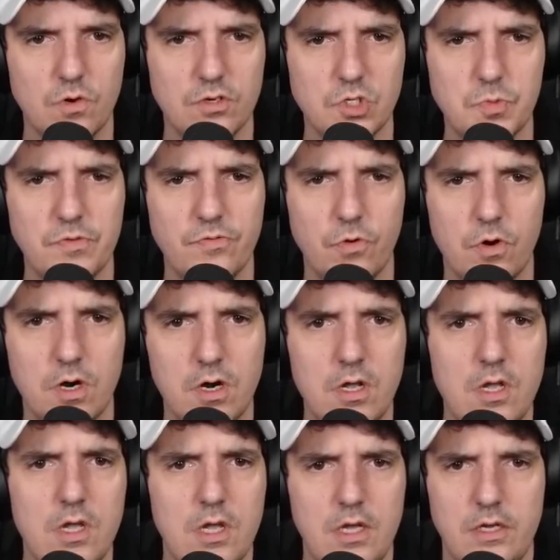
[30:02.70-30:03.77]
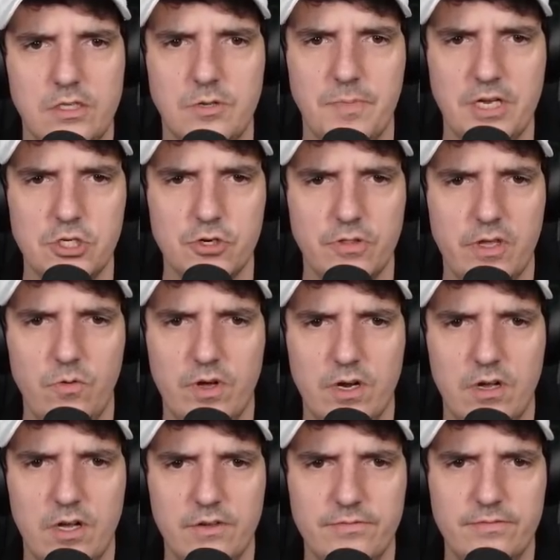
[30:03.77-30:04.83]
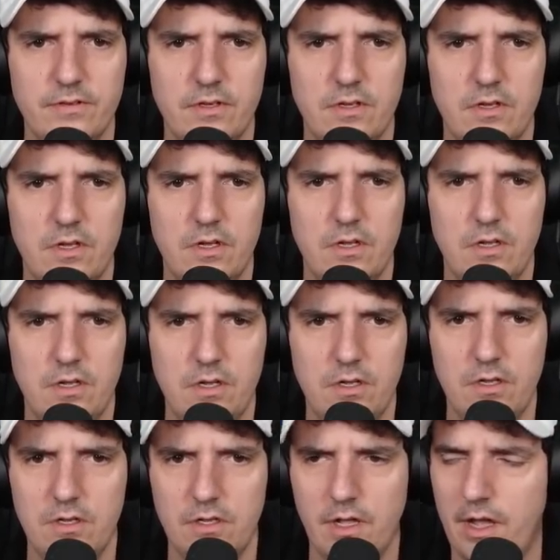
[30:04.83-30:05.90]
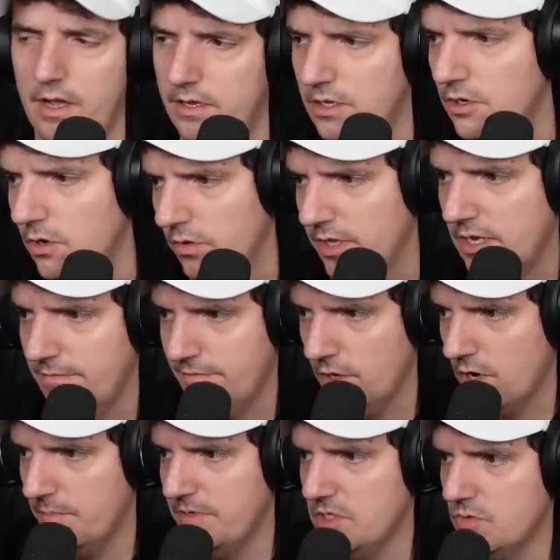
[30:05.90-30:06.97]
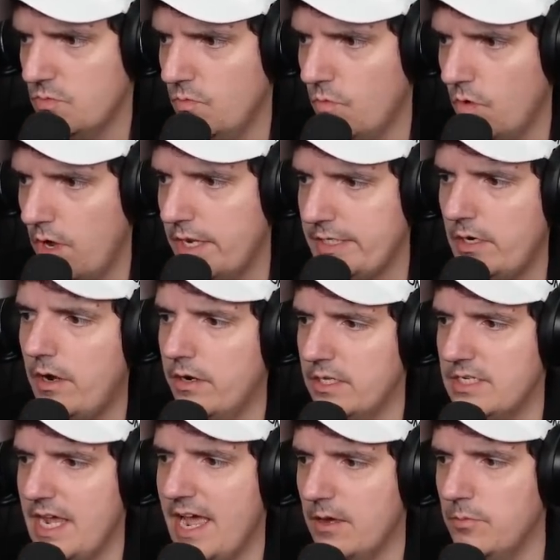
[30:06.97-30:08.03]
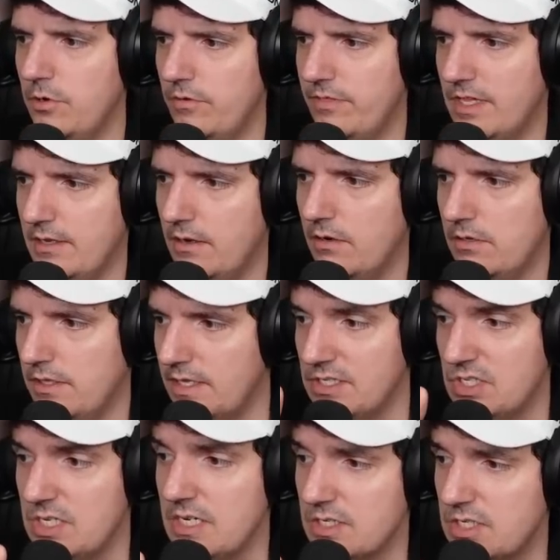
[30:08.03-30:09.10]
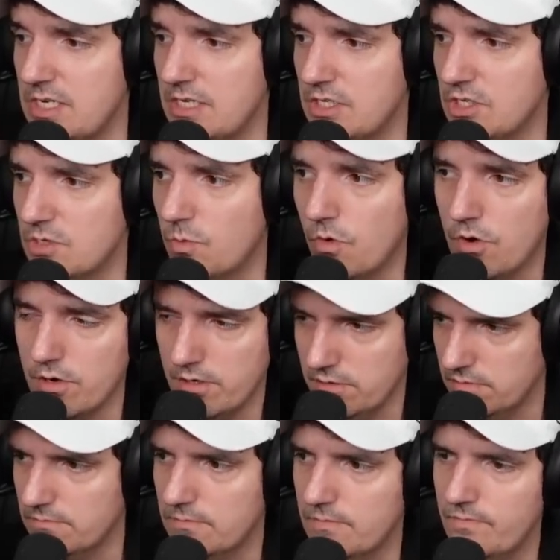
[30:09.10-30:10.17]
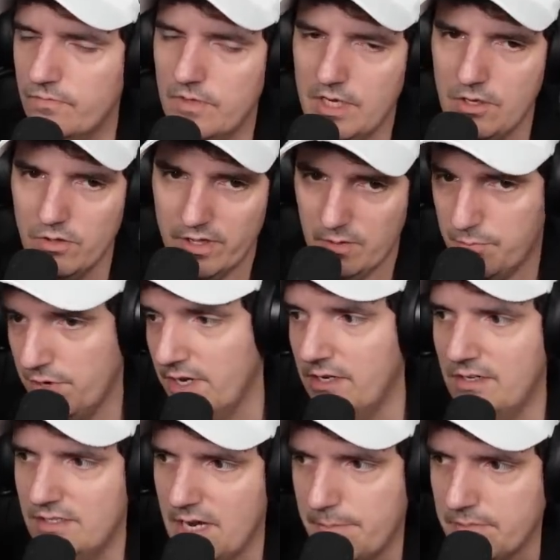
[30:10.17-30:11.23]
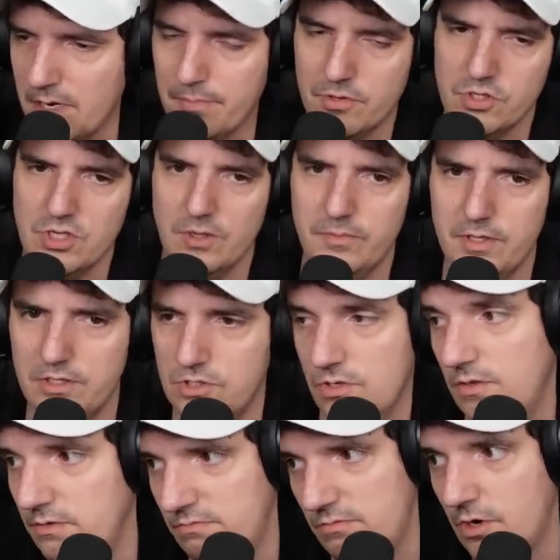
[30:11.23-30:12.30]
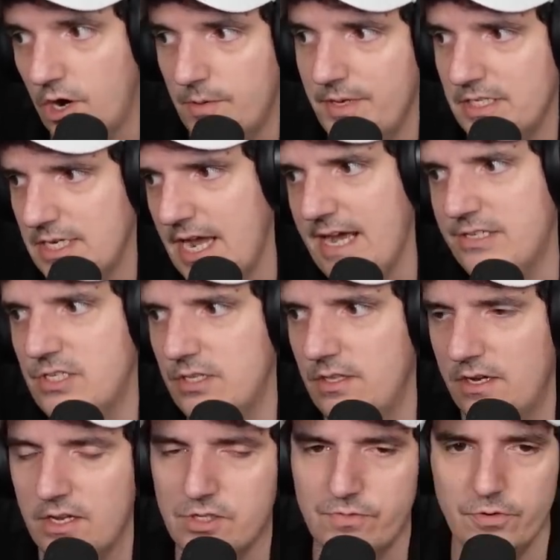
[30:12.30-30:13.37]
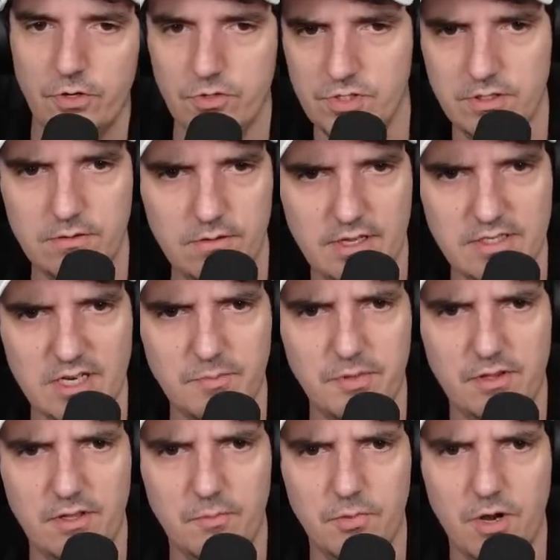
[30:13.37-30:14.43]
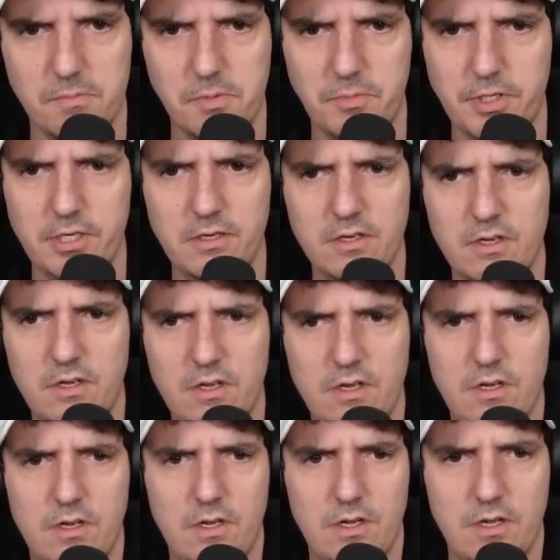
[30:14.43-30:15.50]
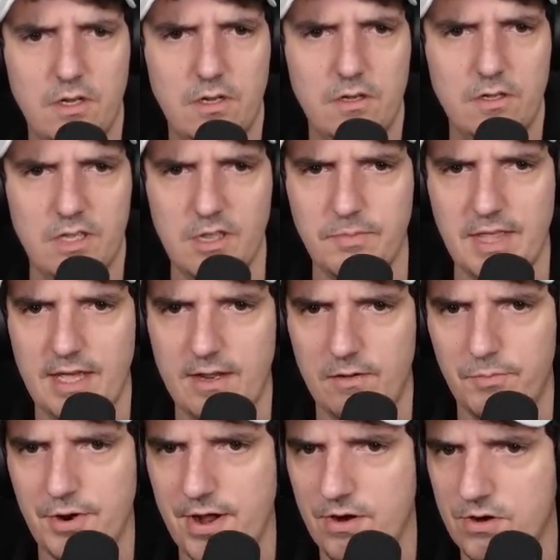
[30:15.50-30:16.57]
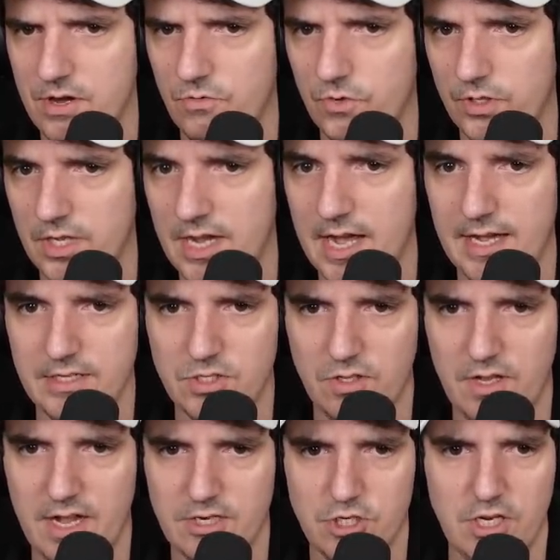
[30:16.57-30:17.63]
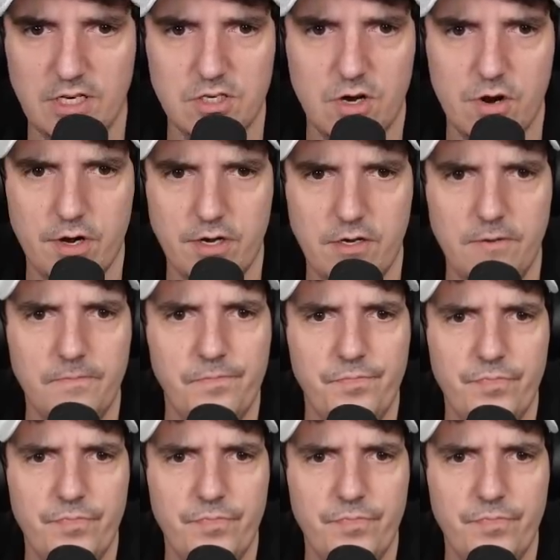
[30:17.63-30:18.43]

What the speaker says: wards before to make sure they went off. You know, like if the army's on attack move and they see a stasis ward and then you like bring an adept up or something so the army attacks it and then gets frozen. That type of thing probably. Keep that priority really high so they actually get targeted.